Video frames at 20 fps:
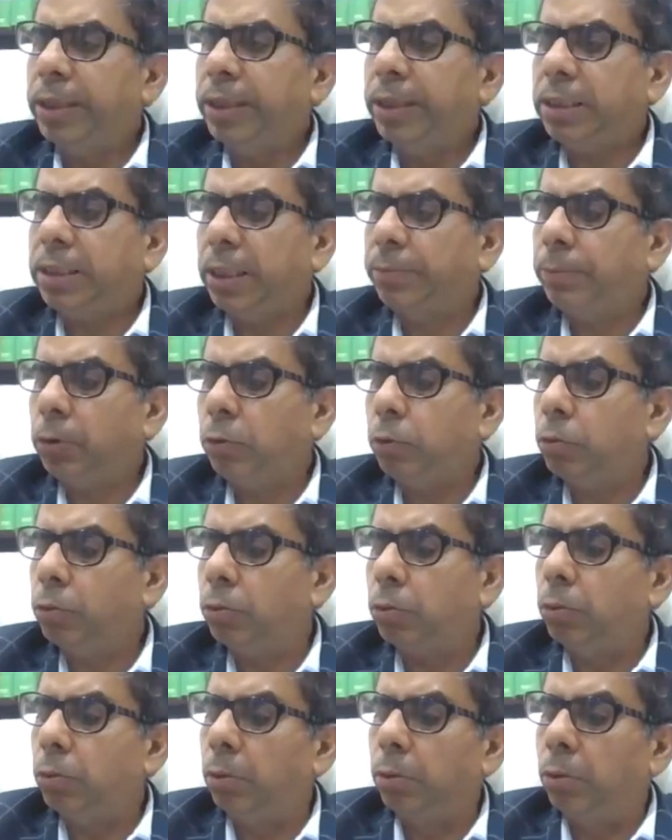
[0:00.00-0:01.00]
he will just have
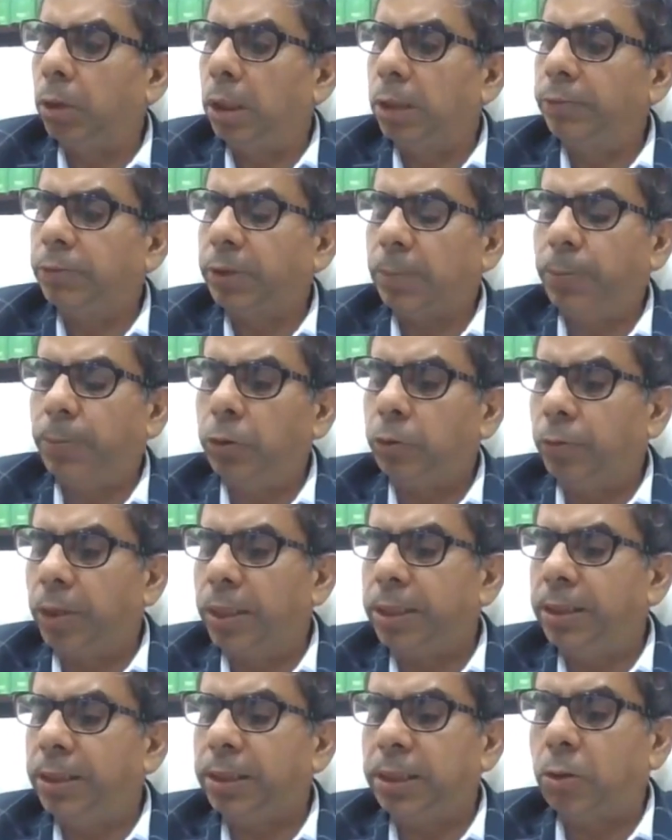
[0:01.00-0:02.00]
to, if suppose
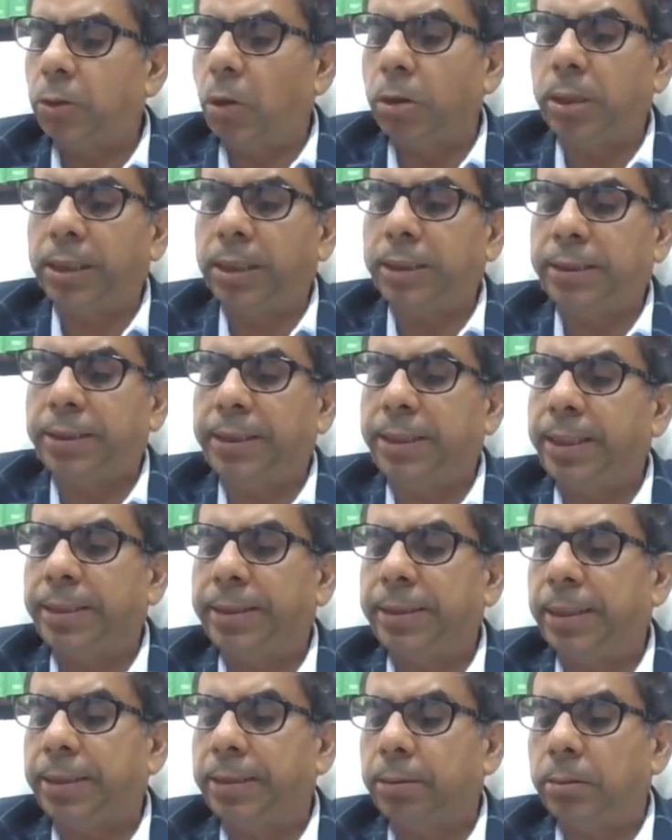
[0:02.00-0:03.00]
one is a
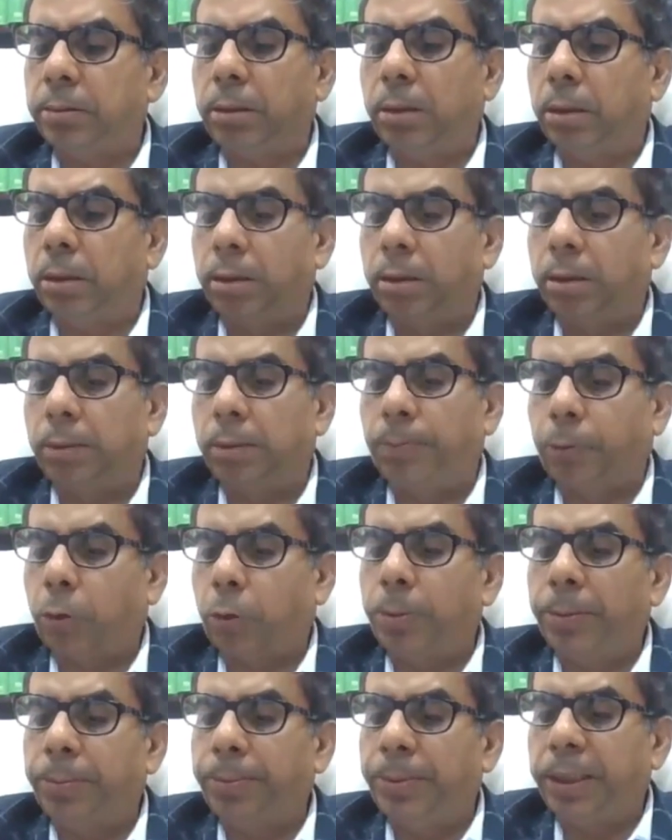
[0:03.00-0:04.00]
non-resident, then
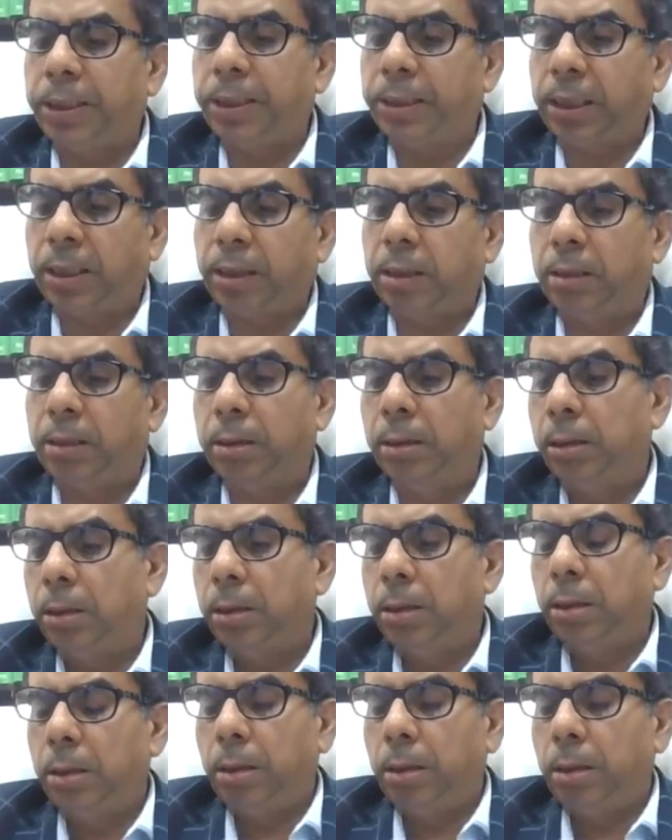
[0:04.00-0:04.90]
probably the